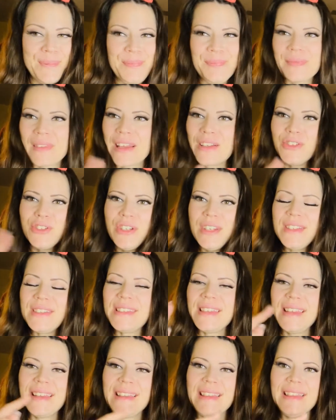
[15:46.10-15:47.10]
I should have
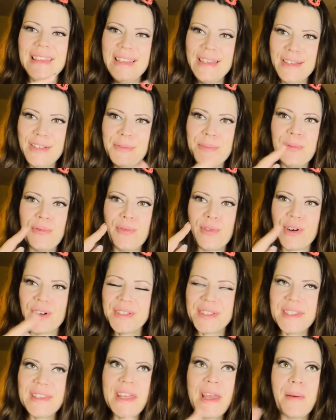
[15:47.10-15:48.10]
said this before I
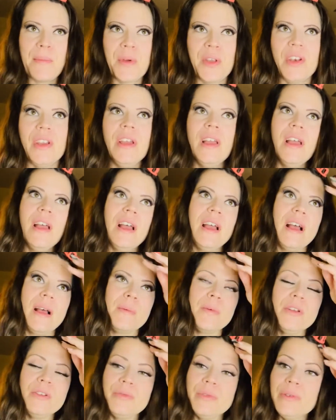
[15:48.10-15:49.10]
said that, but I'm
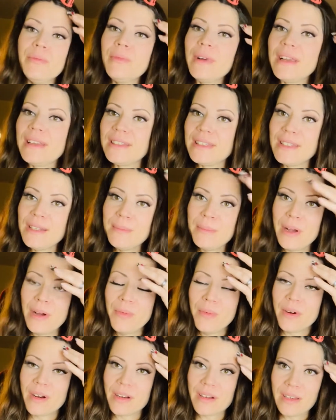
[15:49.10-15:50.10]
gonna quit ranting about
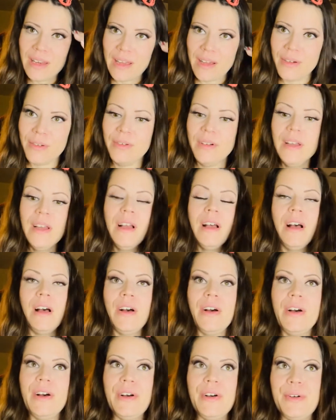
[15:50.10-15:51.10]
work now.
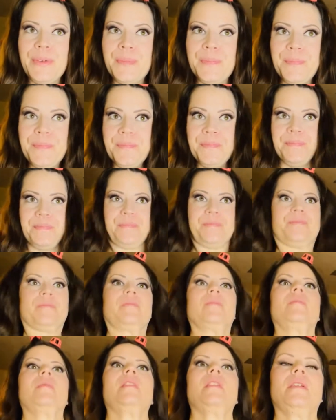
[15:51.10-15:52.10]

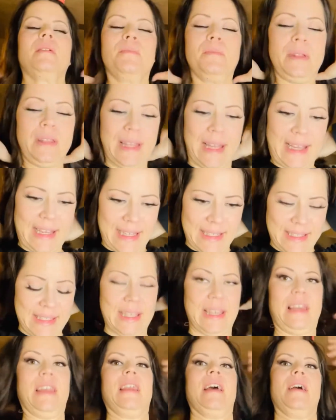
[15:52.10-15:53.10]
But like I
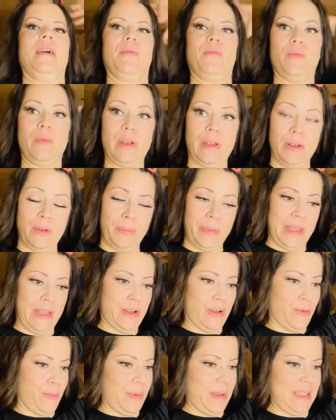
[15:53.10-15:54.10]
said, I will be
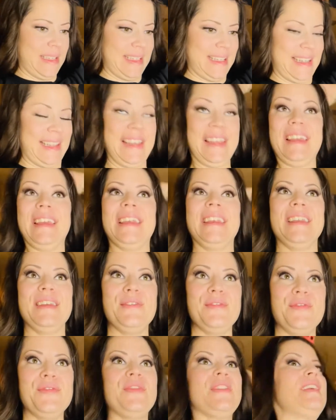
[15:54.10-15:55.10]
open to any
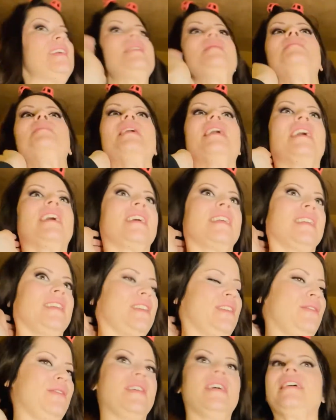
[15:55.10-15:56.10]
feedback
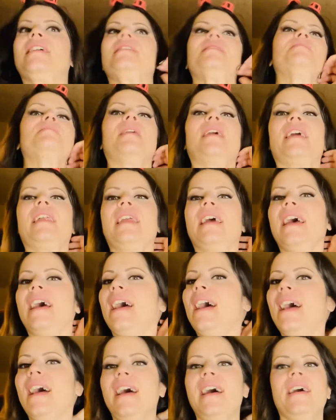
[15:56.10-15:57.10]
you guys might
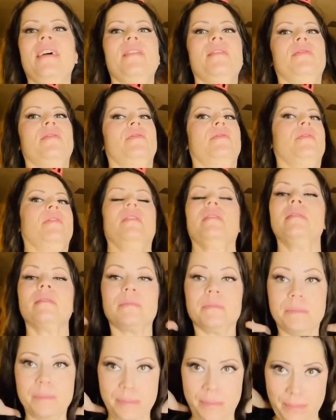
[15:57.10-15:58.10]
have
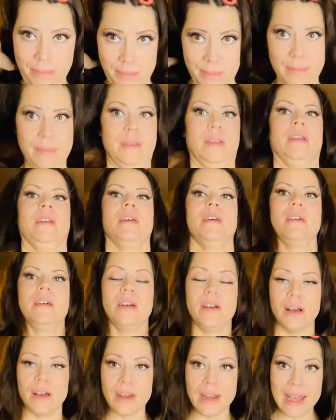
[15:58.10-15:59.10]

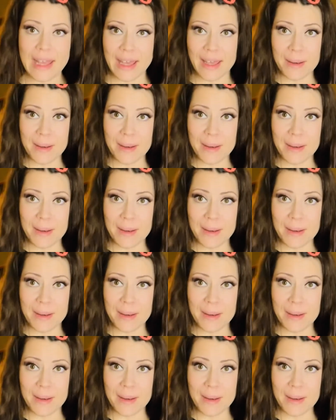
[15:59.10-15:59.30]
on how to